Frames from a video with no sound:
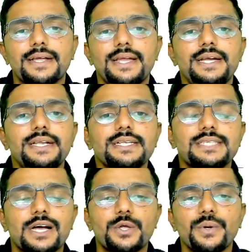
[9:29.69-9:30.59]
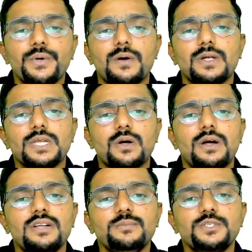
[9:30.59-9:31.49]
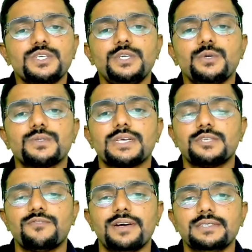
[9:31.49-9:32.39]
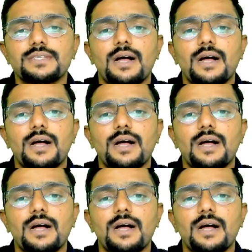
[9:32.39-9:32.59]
interest accrued on the contribution to such funds